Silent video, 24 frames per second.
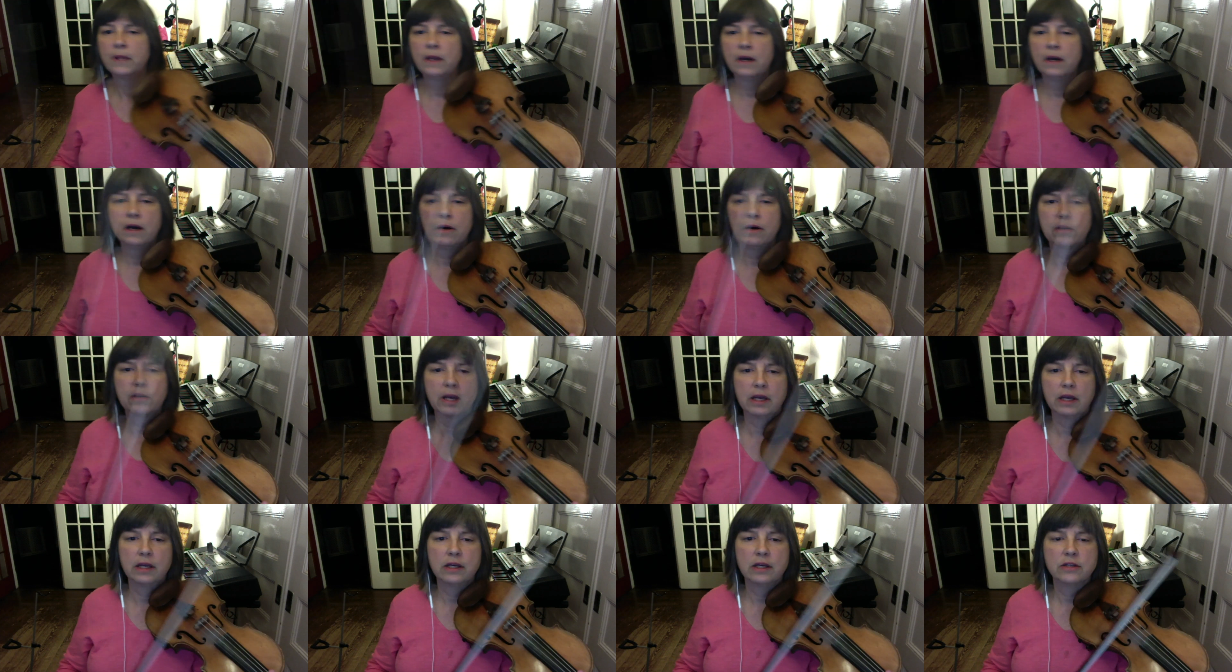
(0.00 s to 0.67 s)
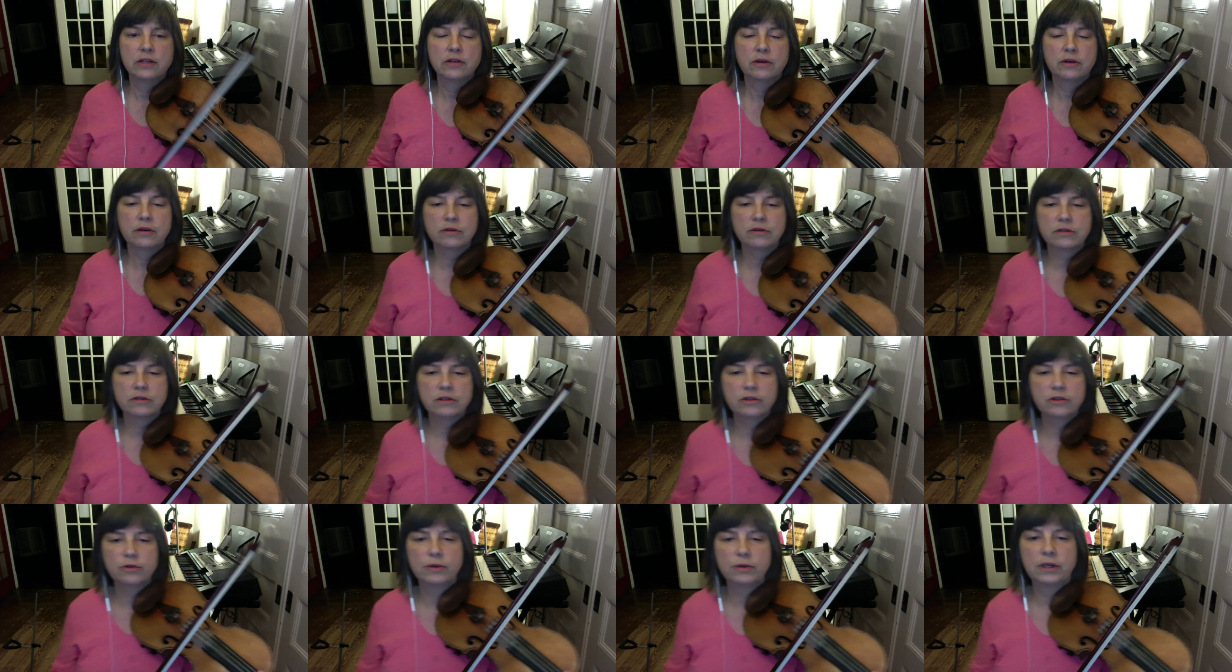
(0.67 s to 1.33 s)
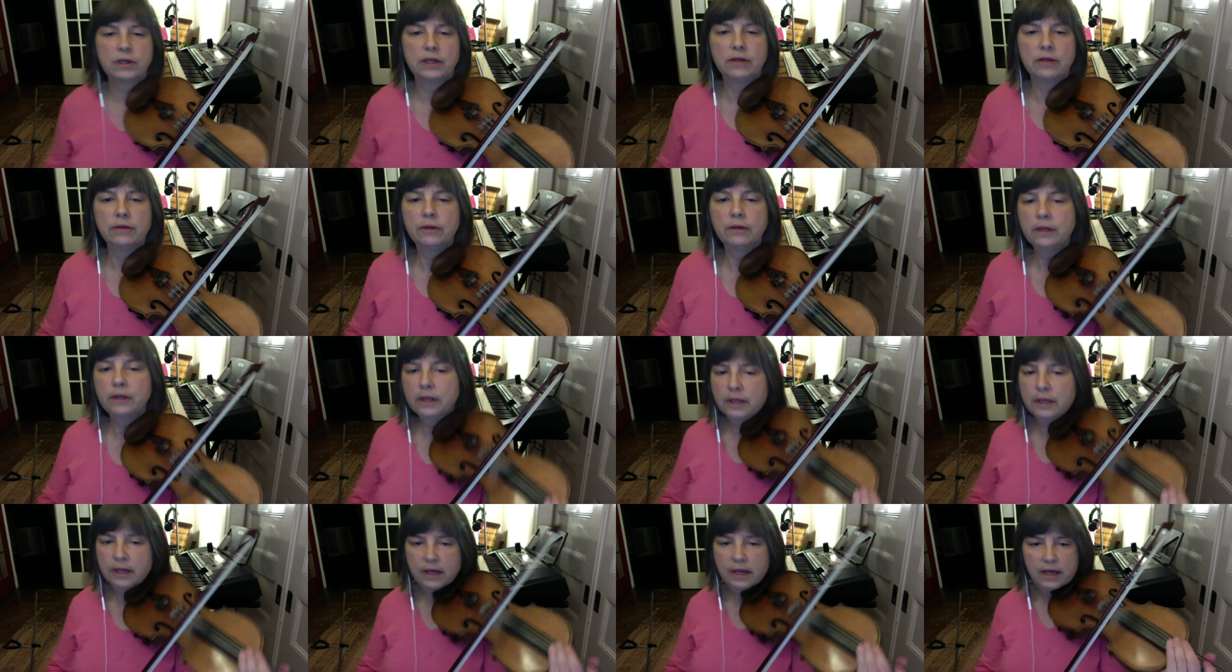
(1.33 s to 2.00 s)
Okay, so here's the trio,
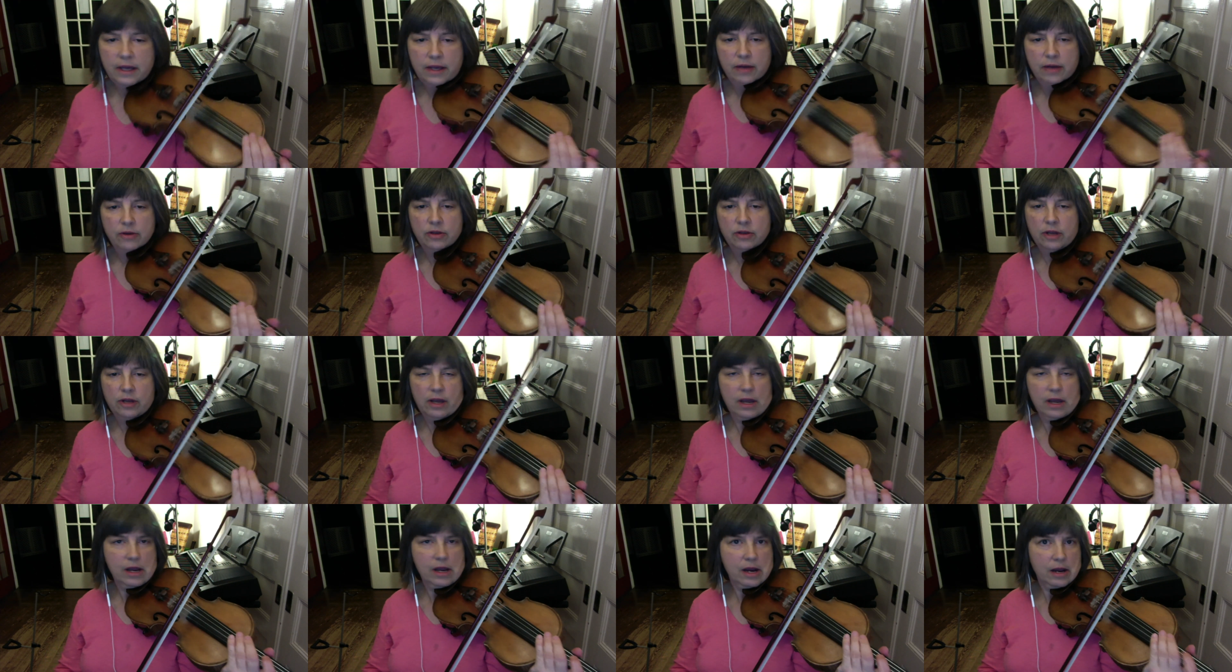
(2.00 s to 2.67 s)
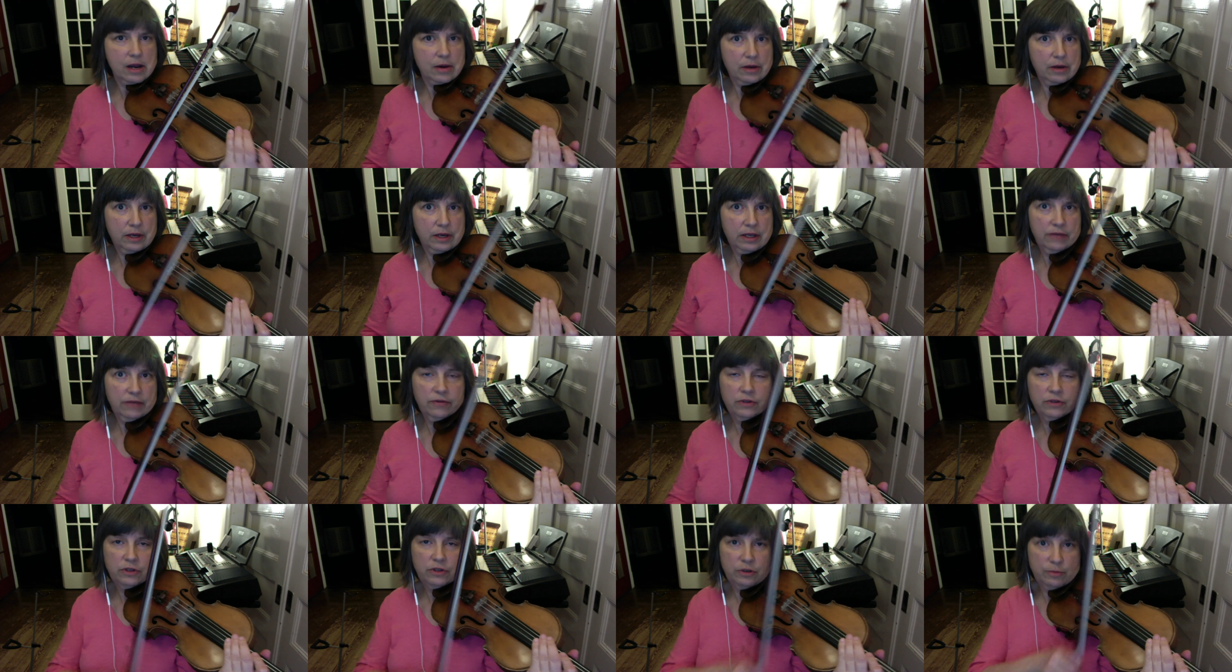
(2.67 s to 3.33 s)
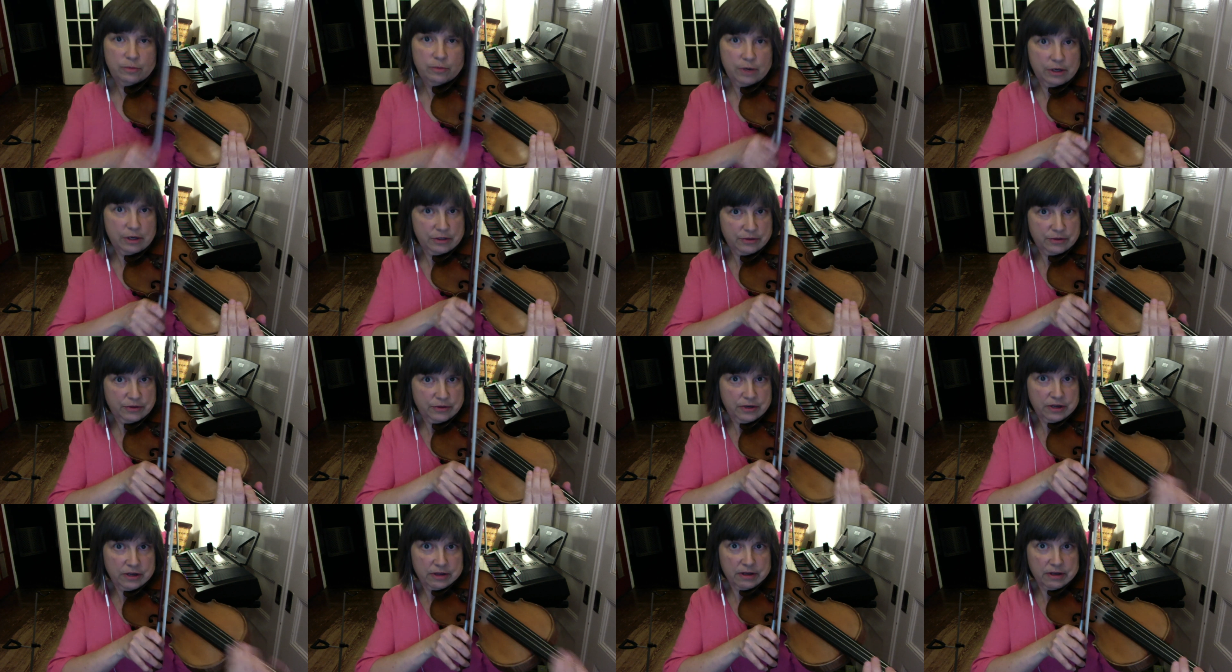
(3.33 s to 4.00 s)
and I'm going to give you 2 bars for
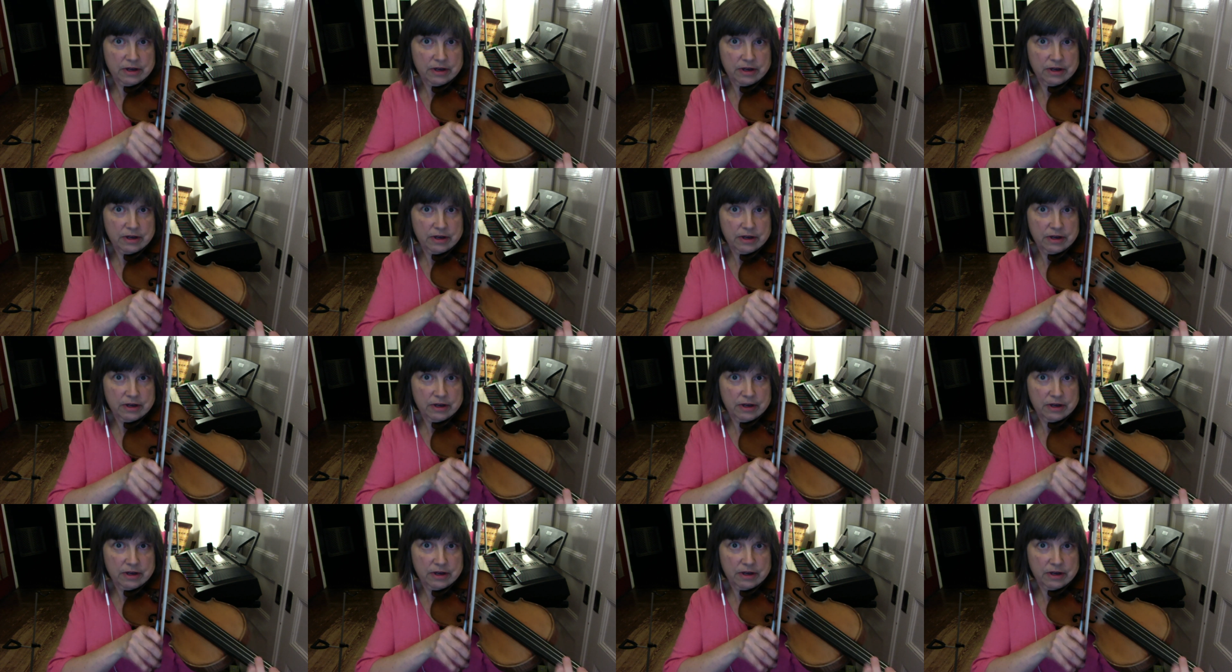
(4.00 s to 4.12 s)
nothing.